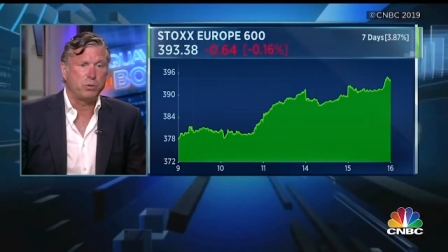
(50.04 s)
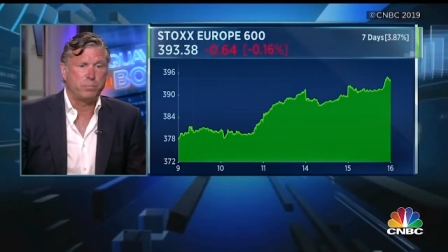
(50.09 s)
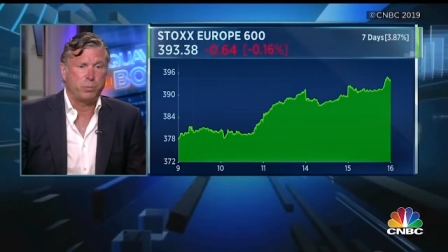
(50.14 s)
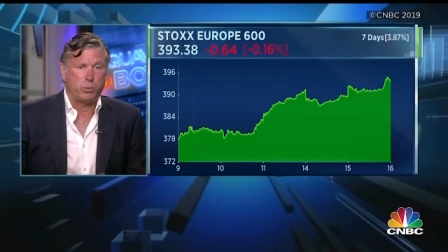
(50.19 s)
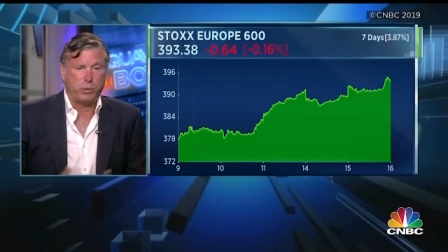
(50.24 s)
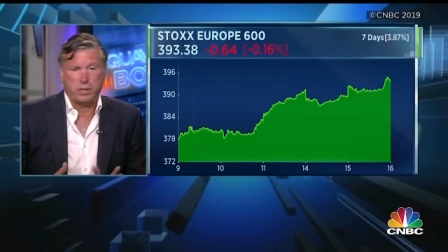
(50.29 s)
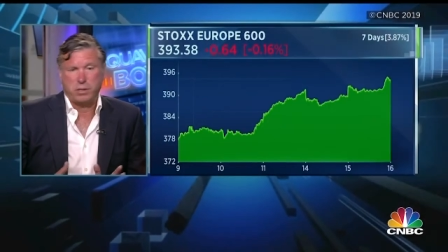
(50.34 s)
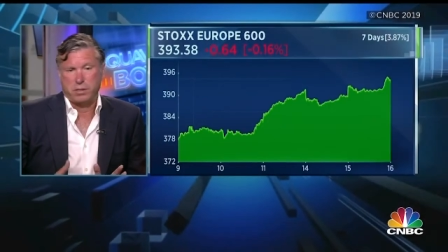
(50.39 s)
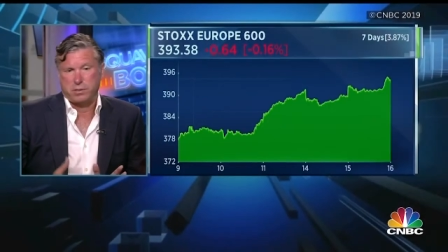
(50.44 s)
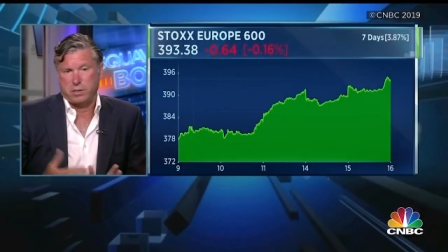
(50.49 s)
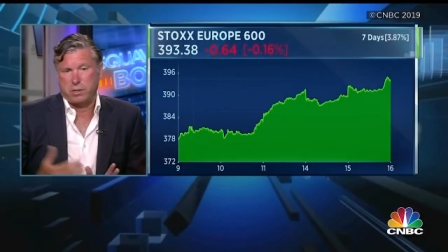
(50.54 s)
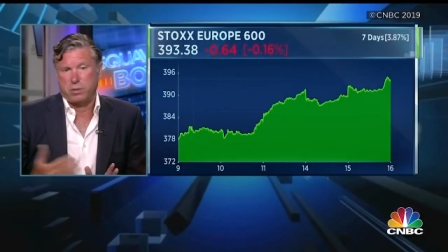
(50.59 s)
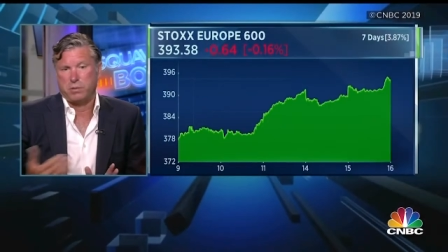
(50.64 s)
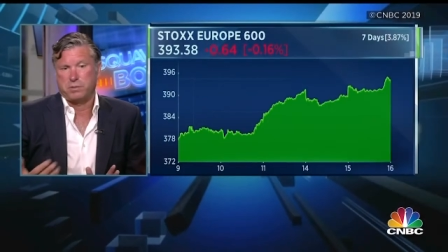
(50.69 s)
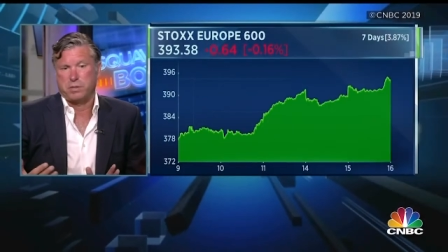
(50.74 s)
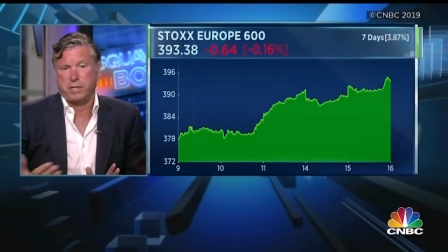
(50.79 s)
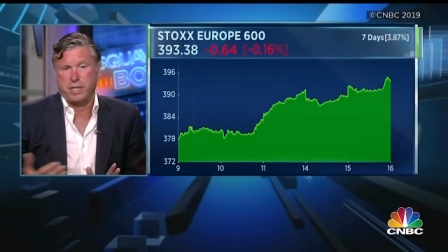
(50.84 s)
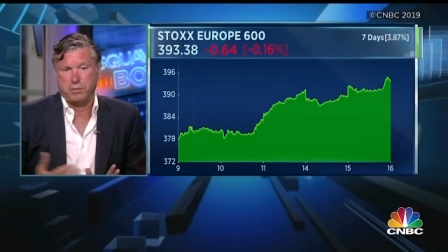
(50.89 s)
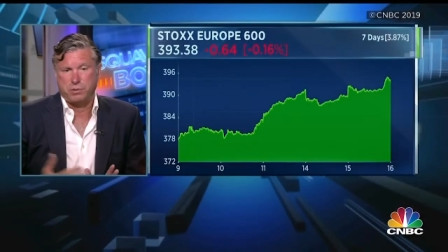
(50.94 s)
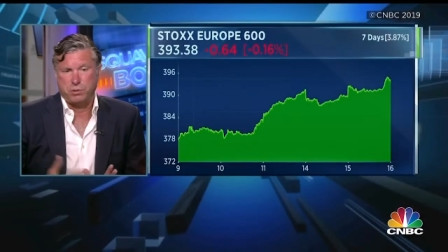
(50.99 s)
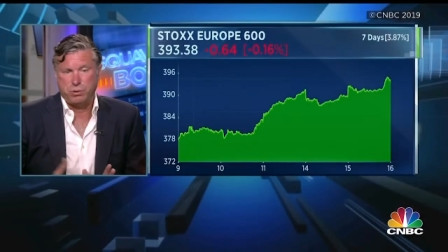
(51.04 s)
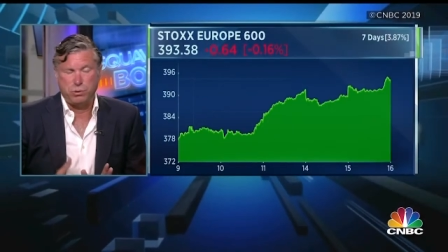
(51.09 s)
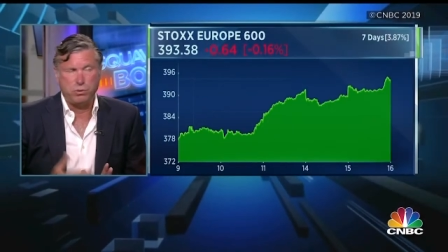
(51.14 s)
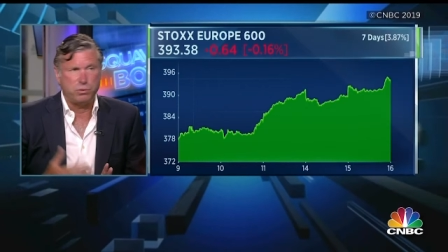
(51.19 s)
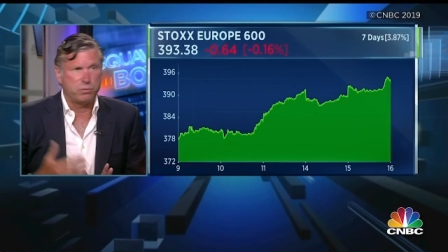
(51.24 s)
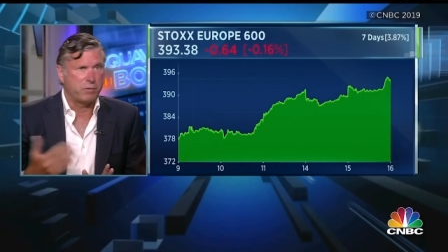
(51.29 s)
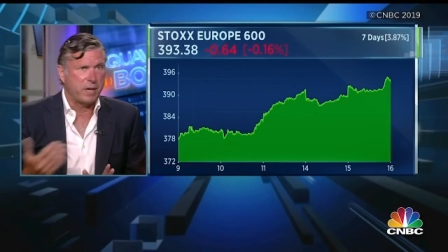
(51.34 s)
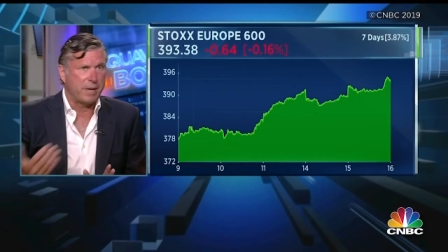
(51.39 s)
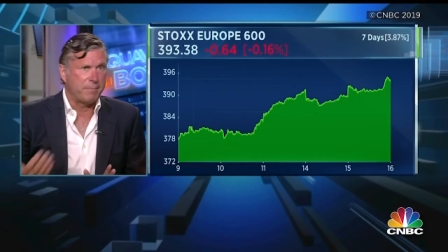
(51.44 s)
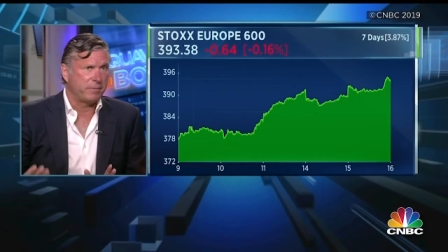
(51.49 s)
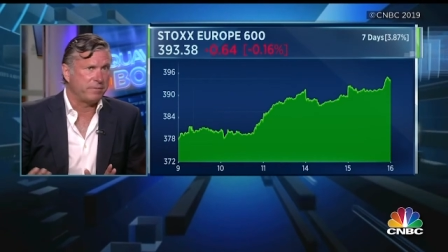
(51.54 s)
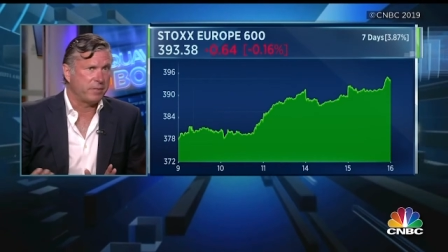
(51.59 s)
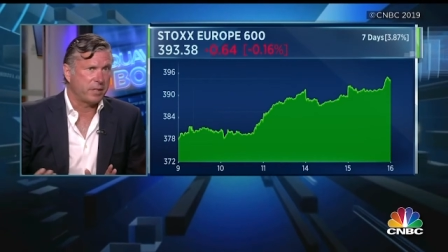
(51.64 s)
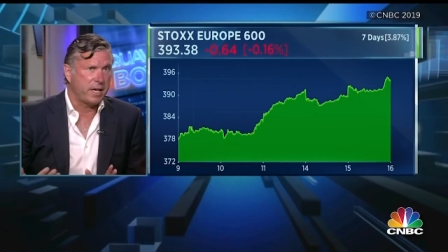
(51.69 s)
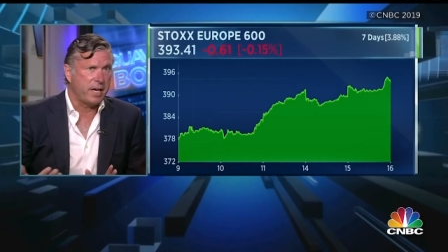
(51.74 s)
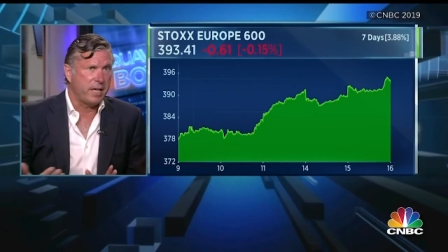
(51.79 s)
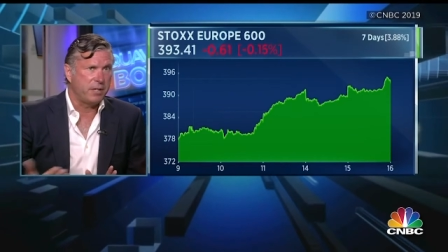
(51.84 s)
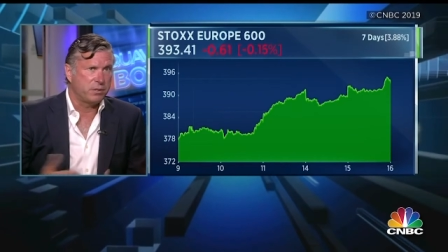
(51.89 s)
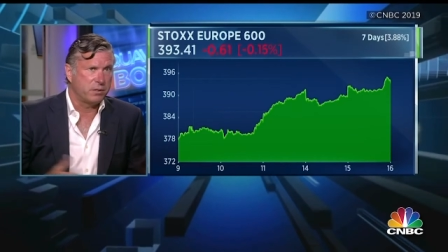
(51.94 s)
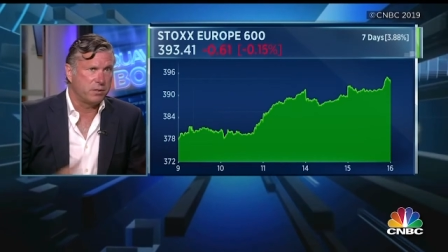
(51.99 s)
point, because it also has huge
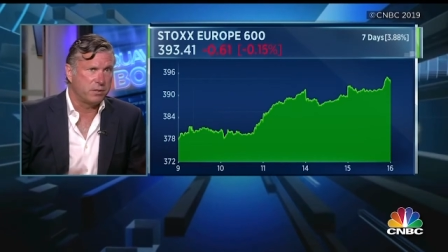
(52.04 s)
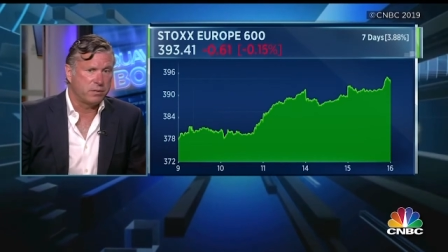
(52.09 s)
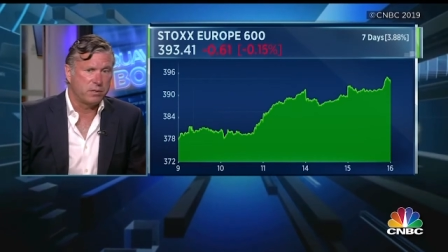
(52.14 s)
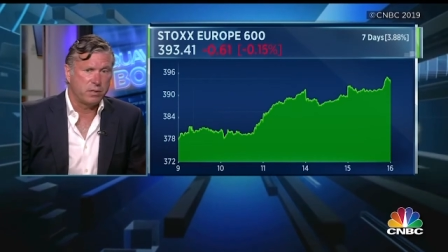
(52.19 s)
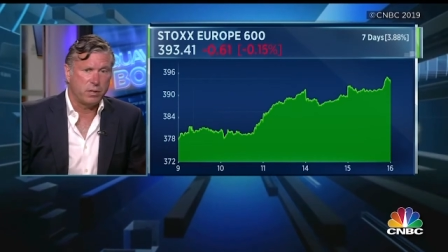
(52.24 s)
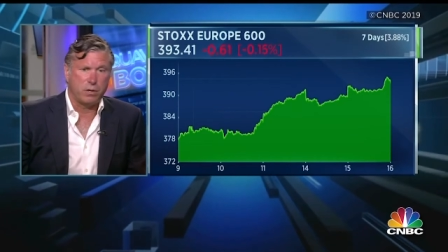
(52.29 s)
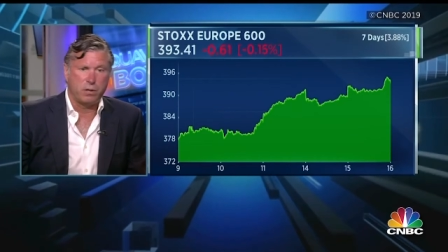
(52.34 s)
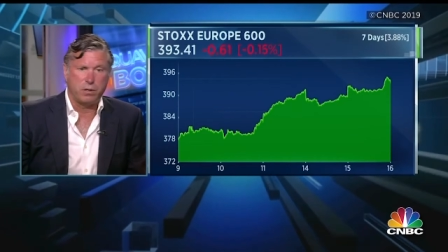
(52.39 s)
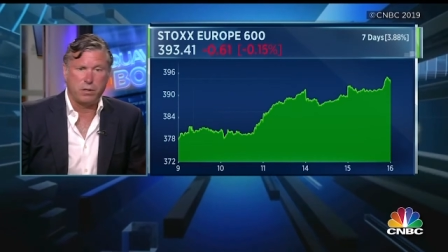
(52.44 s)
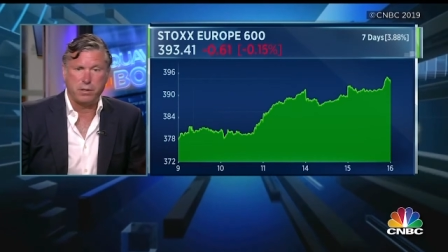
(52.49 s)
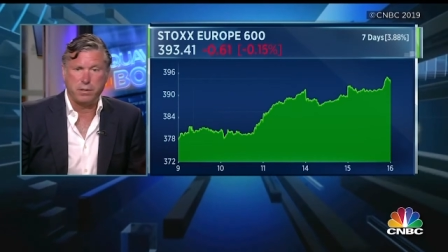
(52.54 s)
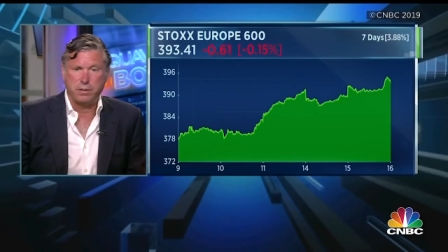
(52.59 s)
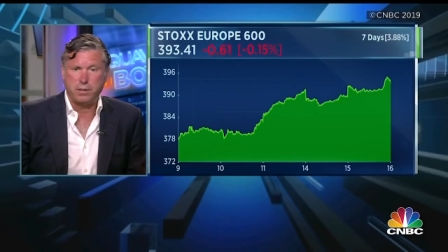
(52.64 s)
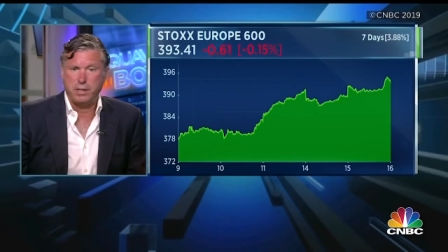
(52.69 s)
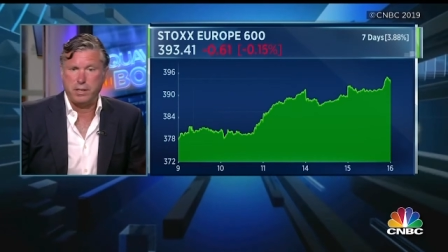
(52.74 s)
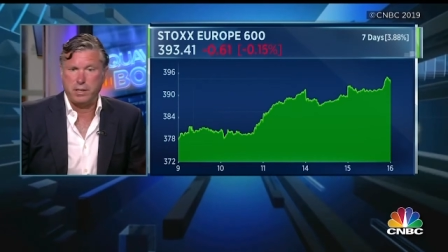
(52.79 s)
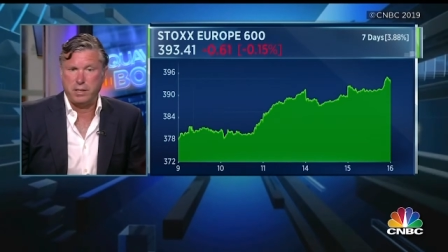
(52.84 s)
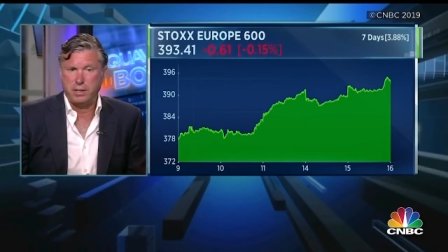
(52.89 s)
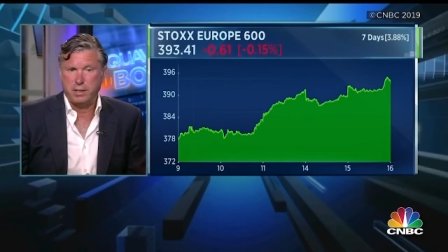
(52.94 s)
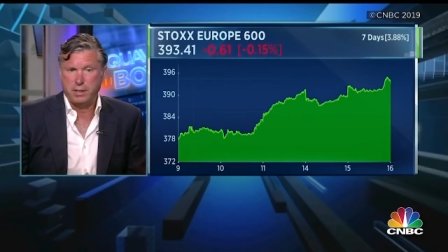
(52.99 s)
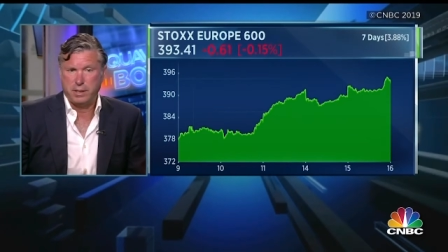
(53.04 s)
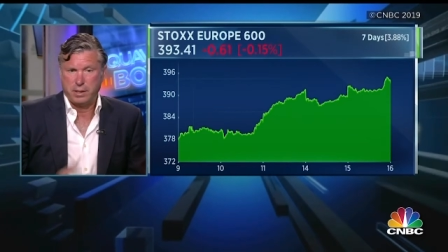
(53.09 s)
ramifications on the